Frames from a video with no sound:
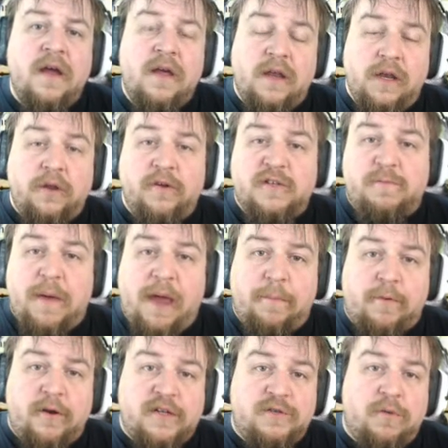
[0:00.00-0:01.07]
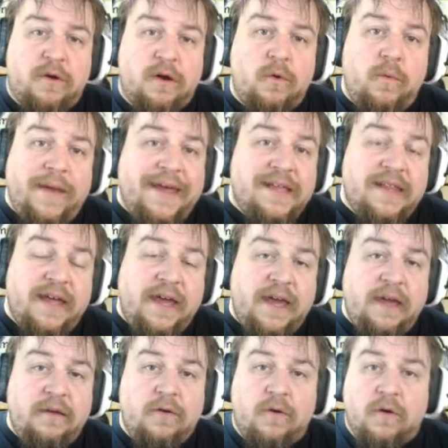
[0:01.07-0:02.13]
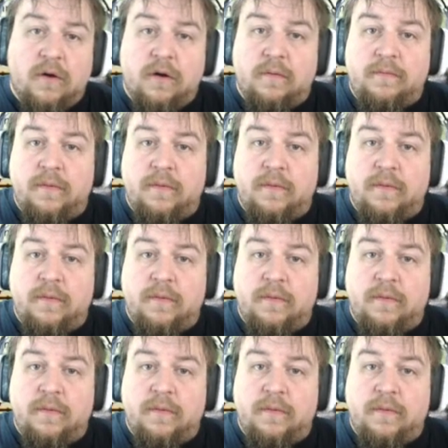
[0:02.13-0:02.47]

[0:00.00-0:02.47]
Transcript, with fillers: newspapers were a weekly or,